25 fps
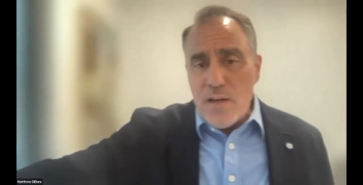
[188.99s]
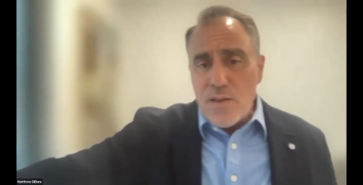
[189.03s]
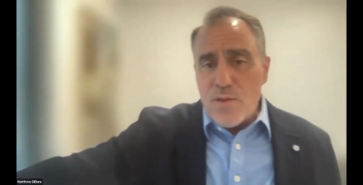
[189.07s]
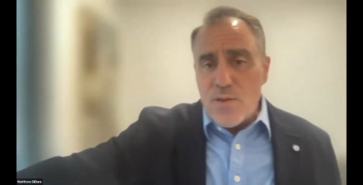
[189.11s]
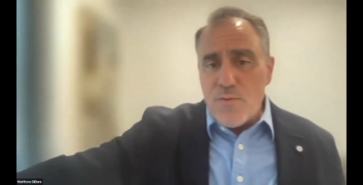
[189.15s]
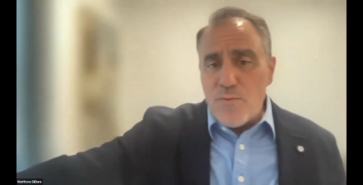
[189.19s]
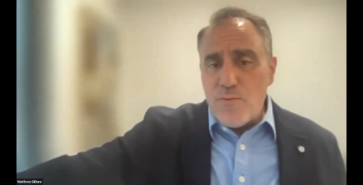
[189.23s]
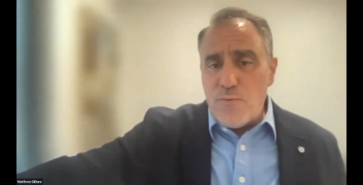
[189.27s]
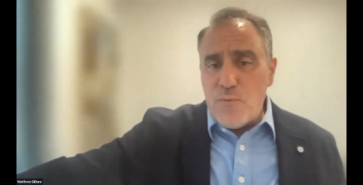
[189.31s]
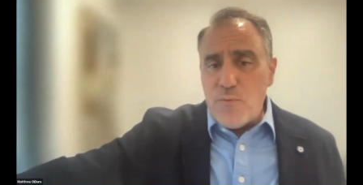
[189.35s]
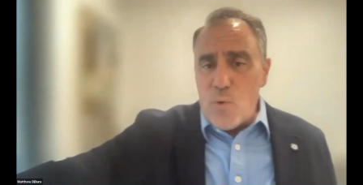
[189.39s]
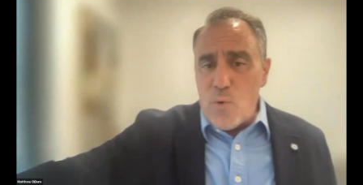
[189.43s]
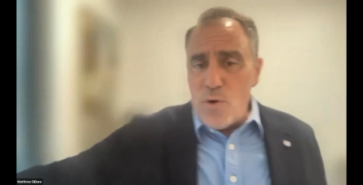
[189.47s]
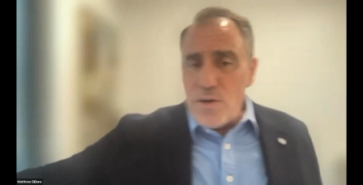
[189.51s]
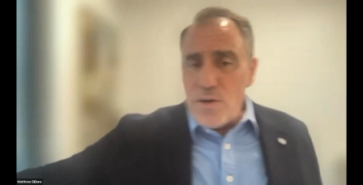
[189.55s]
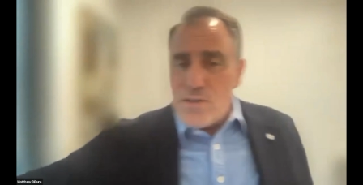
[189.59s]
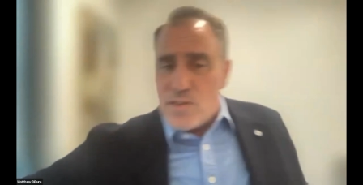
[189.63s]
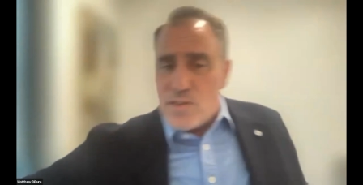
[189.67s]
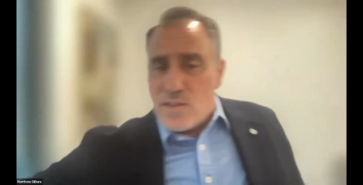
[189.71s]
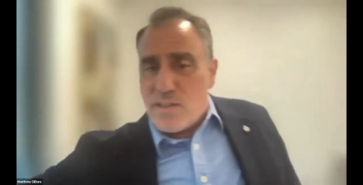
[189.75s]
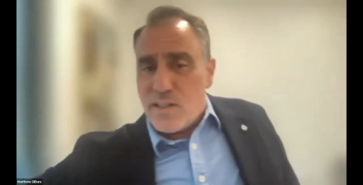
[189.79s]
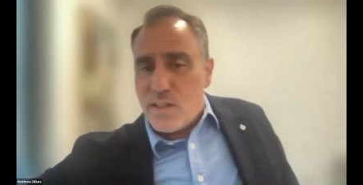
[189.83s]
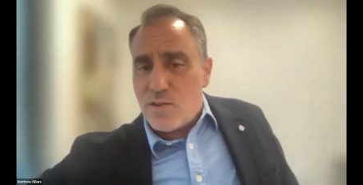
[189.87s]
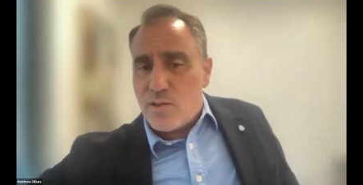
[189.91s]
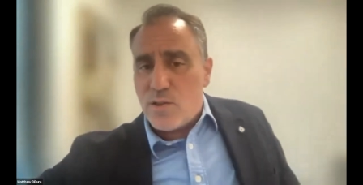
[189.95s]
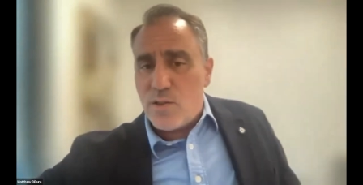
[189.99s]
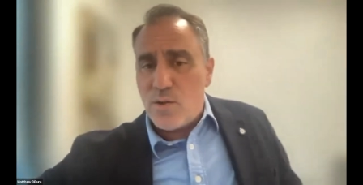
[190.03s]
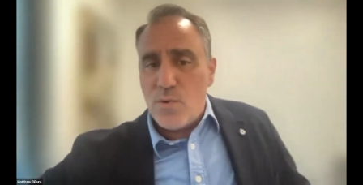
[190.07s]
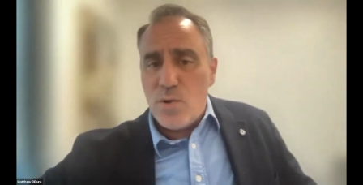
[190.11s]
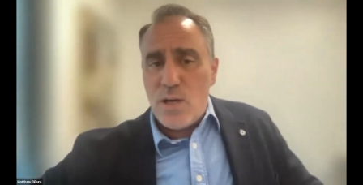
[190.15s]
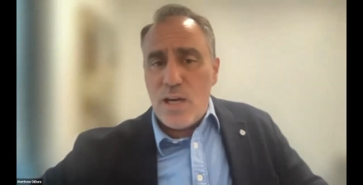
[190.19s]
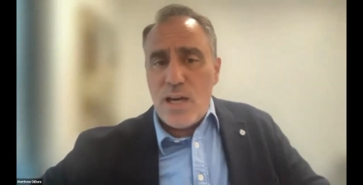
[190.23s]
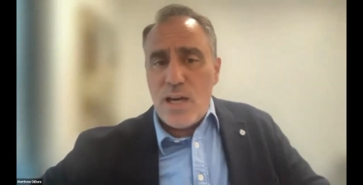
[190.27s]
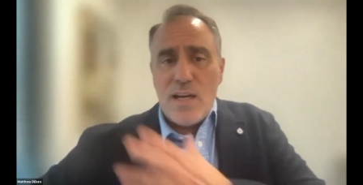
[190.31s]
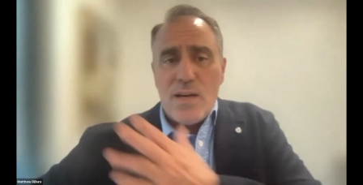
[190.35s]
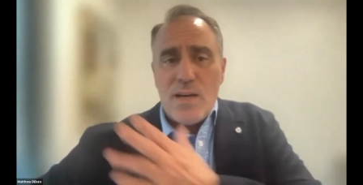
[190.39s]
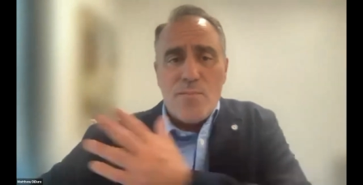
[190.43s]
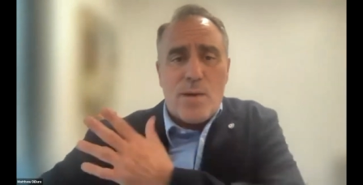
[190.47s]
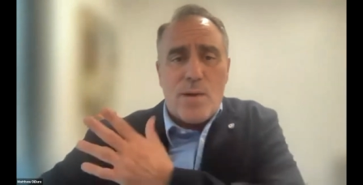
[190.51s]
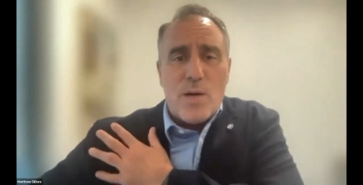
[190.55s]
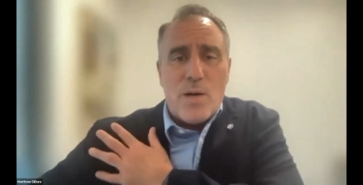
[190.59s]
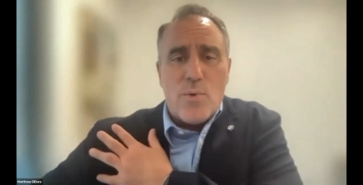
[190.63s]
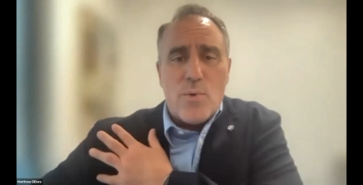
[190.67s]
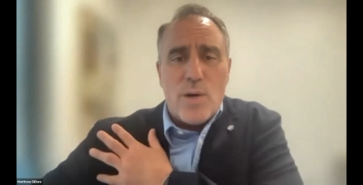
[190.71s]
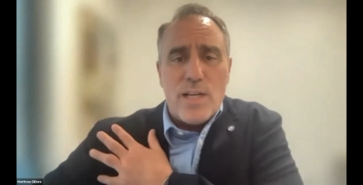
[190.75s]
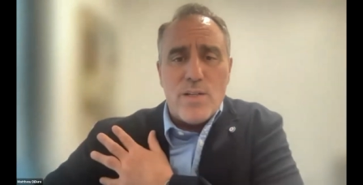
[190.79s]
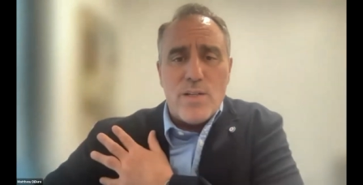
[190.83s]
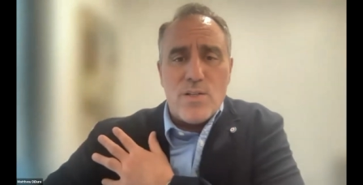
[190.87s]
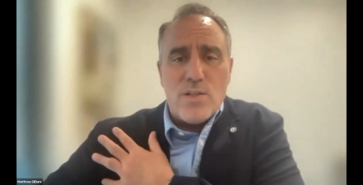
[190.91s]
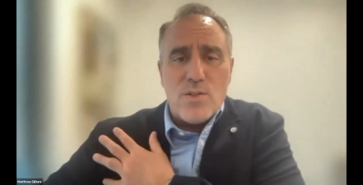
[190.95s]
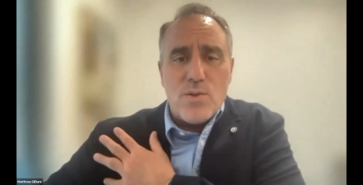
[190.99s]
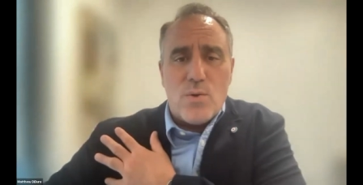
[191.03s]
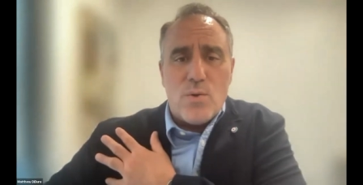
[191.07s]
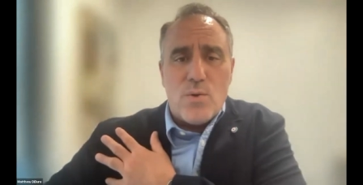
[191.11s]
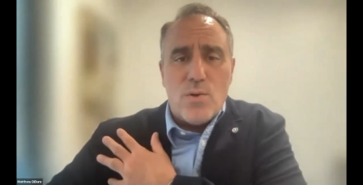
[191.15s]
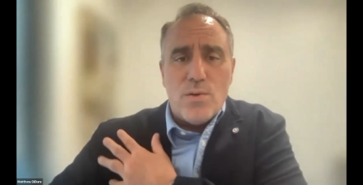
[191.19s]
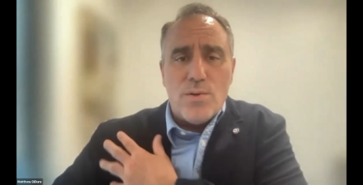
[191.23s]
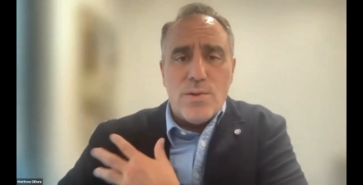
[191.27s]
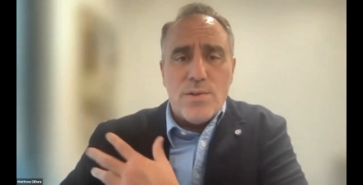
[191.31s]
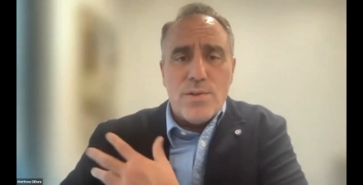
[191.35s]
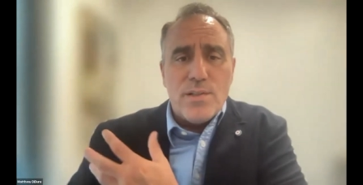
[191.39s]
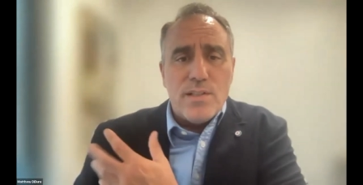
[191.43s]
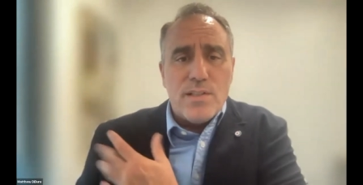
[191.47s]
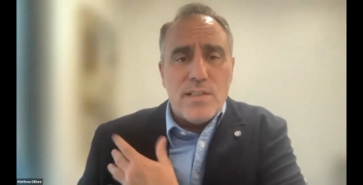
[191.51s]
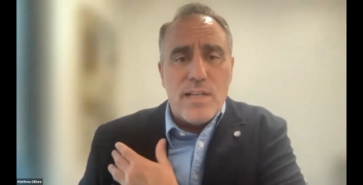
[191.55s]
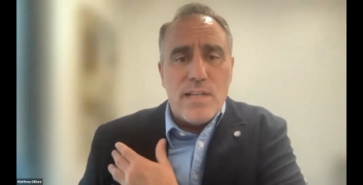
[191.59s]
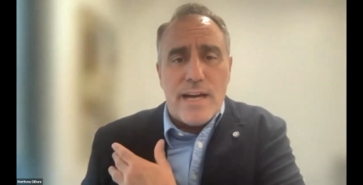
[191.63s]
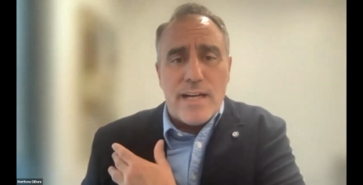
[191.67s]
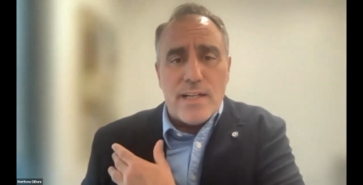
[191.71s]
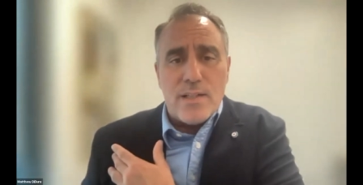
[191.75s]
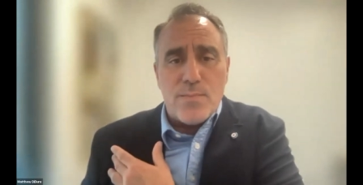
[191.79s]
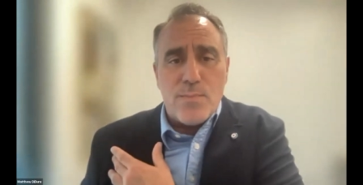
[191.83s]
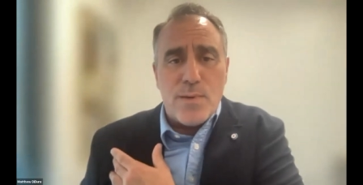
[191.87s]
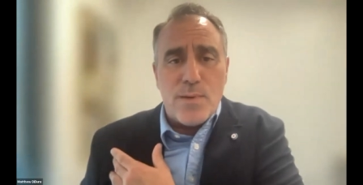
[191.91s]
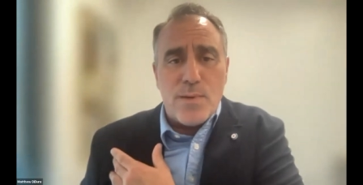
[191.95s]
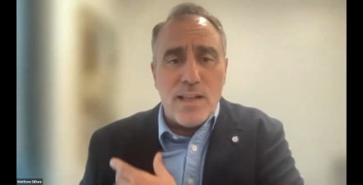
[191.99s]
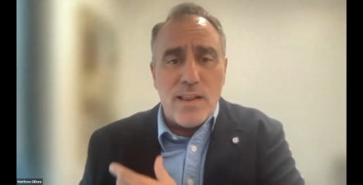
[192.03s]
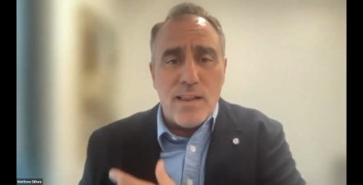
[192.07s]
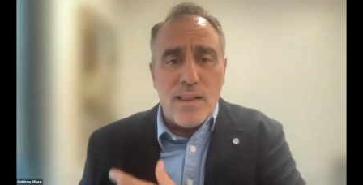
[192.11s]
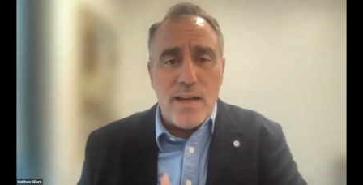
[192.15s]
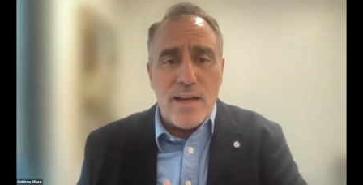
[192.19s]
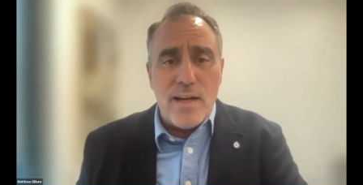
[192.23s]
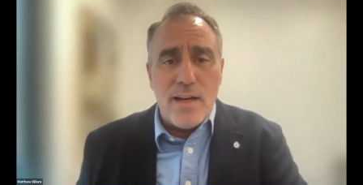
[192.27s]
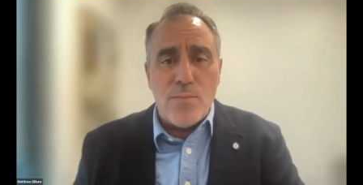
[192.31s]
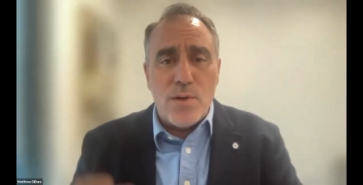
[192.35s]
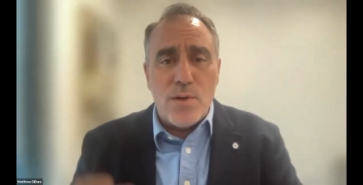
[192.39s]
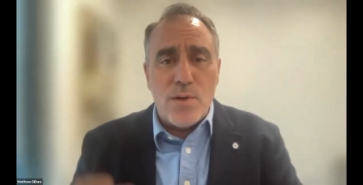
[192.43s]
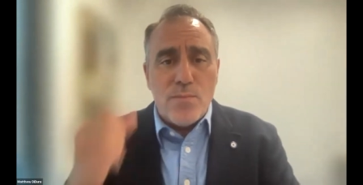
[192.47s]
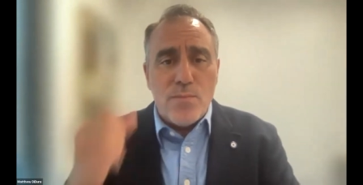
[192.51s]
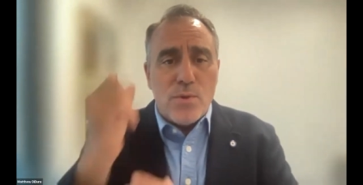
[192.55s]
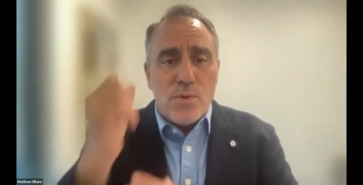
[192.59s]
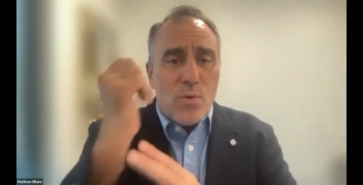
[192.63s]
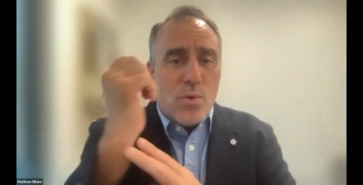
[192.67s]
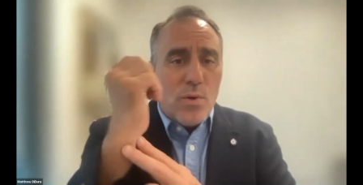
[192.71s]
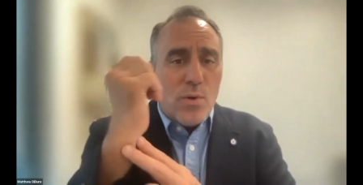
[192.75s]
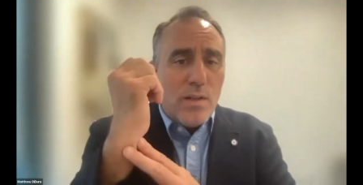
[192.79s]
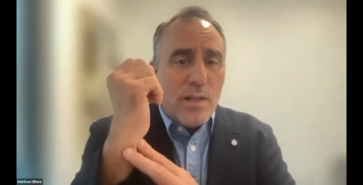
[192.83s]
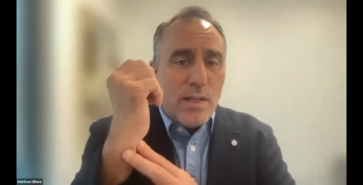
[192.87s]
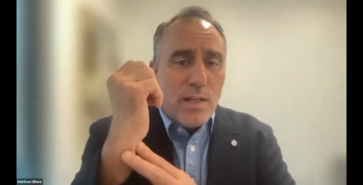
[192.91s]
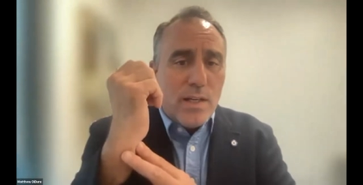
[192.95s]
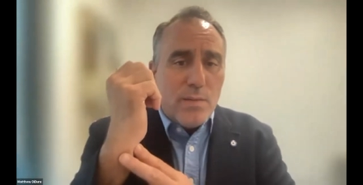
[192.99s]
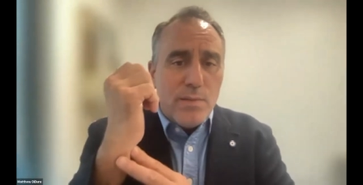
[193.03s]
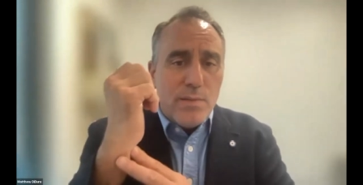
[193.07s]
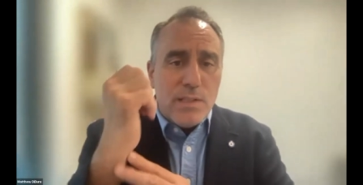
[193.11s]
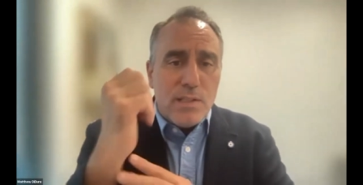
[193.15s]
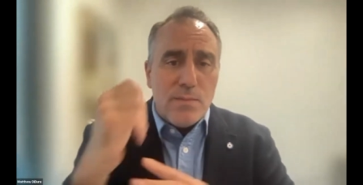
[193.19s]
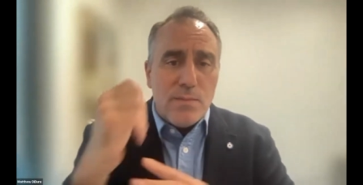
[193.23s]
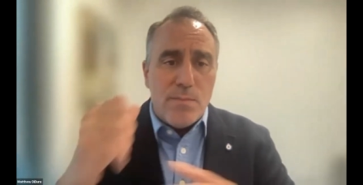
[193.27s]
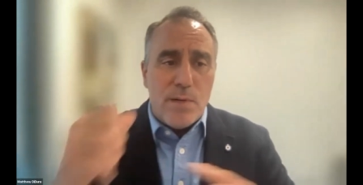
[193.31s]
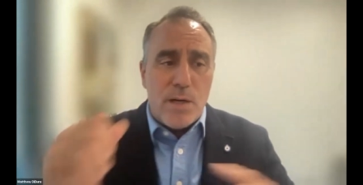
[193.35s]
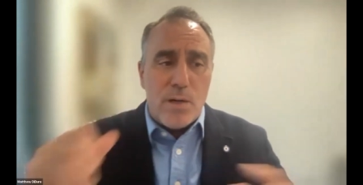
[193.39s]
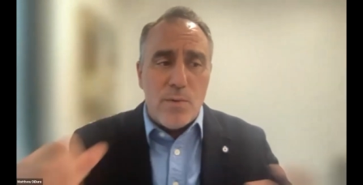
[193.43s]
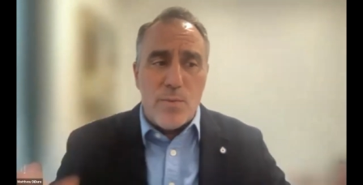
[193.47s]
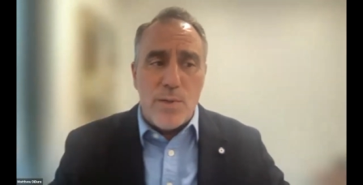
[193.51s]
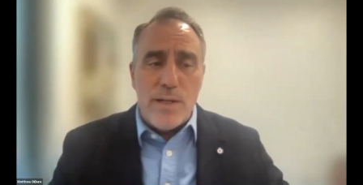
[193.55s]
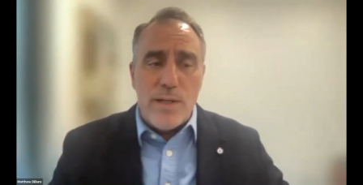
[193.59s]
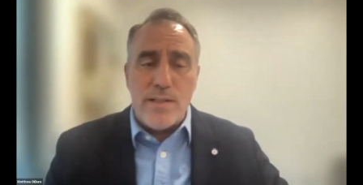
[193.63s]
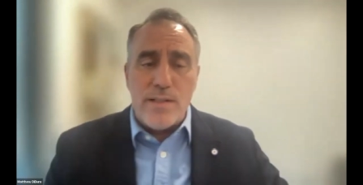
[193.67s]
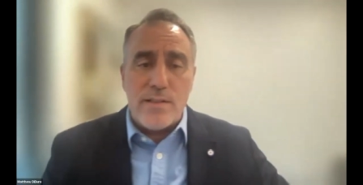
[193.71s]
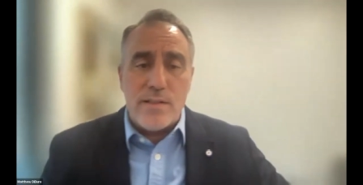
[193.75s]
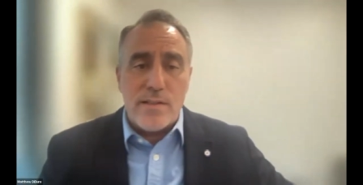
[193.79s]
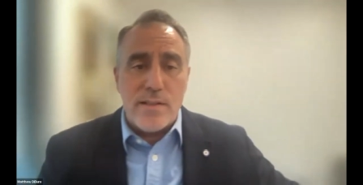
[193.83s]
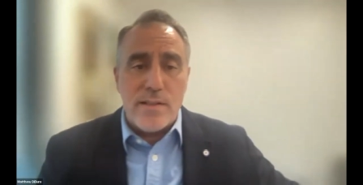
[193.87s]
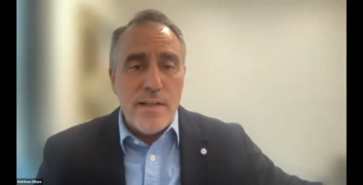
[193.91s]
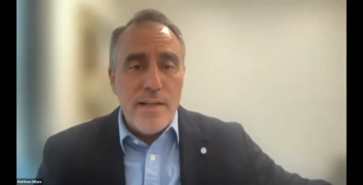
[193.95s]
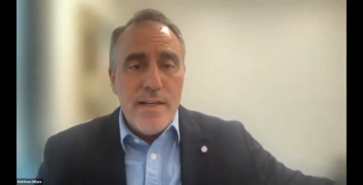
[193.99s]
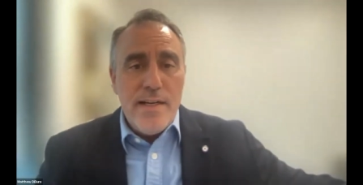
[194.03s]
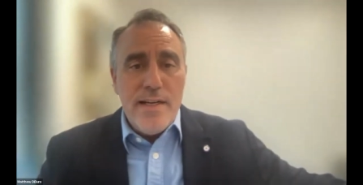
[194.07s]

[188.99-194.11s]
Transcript: The force dislocated my right shoulder, detached my labrum, tore ligaments in my wrist.